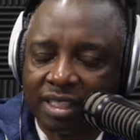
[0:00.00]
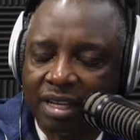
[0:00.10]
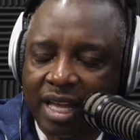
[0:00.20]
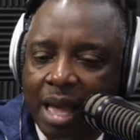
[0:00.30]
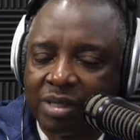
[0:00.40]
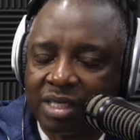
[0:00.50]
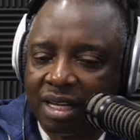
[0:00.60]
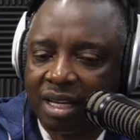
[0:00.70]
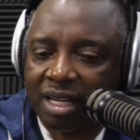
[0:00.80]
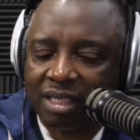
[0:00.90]
or
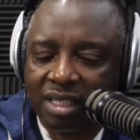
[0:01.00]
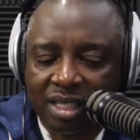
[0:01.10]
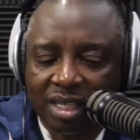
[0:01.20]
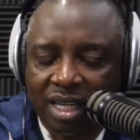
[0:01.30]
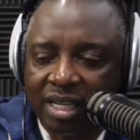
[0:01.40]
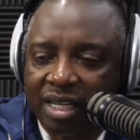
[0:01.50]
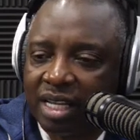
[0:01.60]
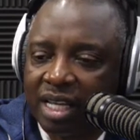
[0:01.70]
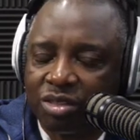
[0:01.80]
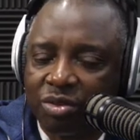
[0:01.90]
Amazon, and they're
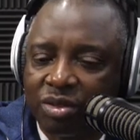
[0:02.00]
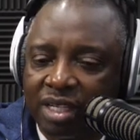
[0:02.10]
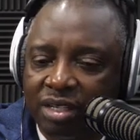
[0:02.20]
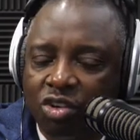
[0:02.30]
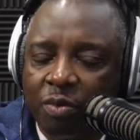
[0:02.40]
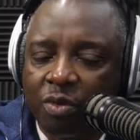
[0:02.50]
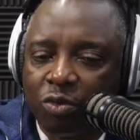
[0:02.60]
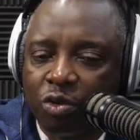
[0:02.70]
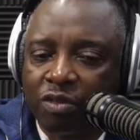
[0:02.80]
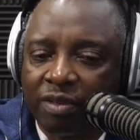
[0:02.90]
not doing their normal
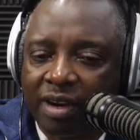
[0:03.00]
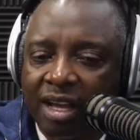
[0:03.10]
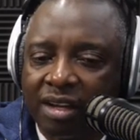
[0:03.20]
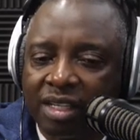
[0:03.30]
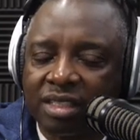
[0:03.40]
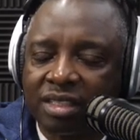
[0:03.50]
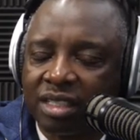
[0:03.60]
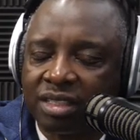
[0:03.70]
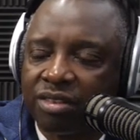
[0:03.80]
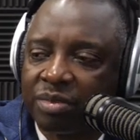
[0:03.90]
move around,
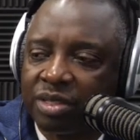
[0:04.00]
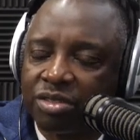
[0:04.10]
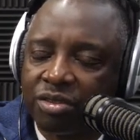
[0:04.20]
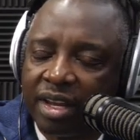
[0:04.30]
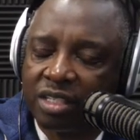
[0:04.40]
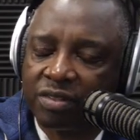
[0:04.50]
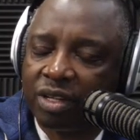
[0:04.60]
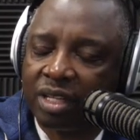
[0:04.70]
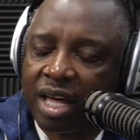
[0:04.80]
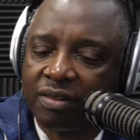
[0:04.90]
it's going to be strange for a
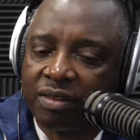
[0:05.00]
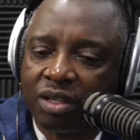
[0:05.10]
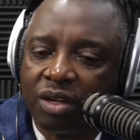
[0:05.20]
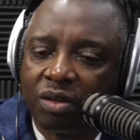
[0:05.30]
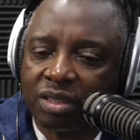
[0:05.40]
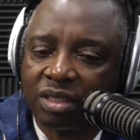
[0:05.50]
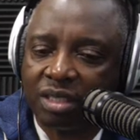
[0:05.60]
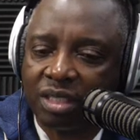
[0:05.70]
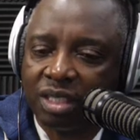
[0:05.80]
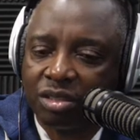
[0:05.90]
lot of adults.
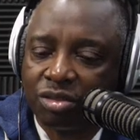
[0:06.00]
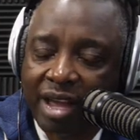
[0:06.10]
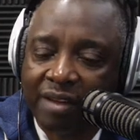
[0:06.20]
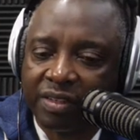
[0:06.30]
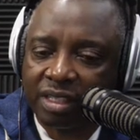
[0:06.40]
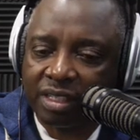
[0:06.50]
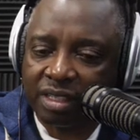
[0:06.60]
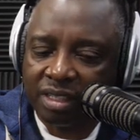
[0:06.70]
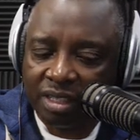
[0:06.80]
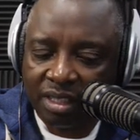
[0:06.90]
Traffic
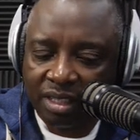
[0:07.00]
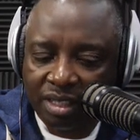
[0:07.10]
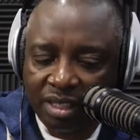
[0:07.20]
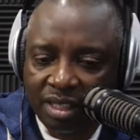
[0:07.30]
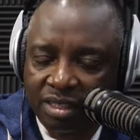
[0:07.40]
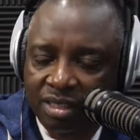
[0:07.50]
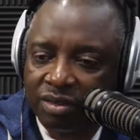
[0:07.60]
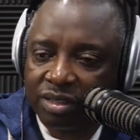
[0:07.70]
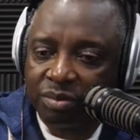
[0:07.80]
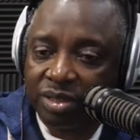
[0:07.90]
is
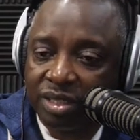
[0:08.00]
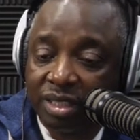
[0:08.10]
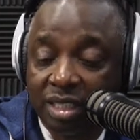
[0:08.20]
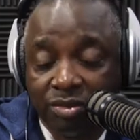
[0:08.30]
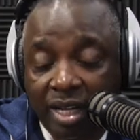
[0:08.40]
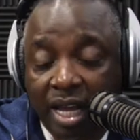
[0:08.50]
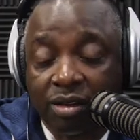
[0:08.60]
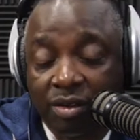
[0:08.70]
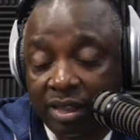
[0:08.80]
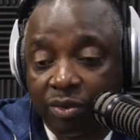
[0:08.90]
going to be, at least you're not
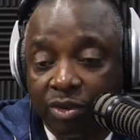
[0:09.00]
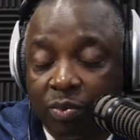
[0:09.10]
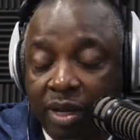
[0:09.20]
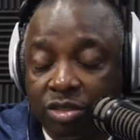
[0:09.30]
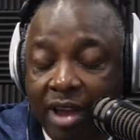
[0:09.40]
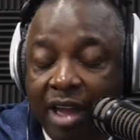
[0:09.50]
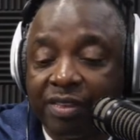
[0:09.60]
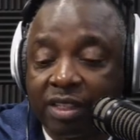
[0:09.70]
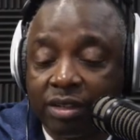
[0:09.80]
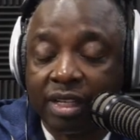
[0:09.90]
going to have to worry about traffic
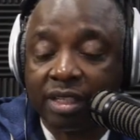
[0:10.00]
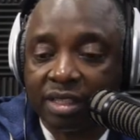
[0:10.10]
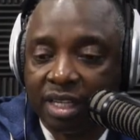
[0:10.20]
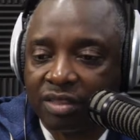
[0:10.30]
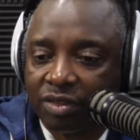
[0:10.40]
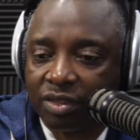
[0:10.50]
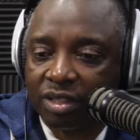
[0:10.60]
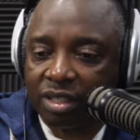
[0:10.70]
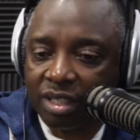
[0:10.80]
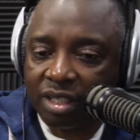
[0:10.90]
in the United States
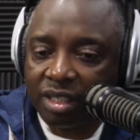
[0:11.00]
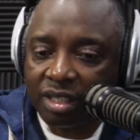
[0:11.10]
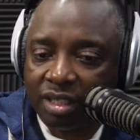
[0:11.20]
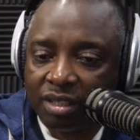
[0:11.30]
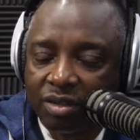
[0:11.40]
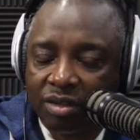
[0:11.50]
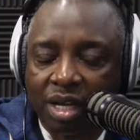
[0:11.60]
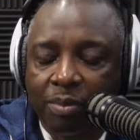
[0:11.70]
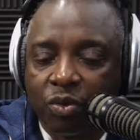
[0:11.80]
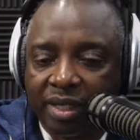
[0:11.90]
for, a
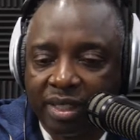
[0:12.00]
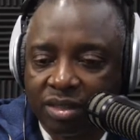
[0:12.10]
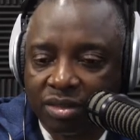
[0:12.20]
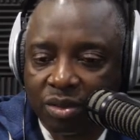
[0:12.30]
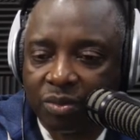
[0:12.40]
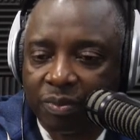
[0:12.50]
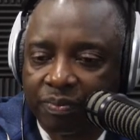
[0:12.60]
couple of weeks or so.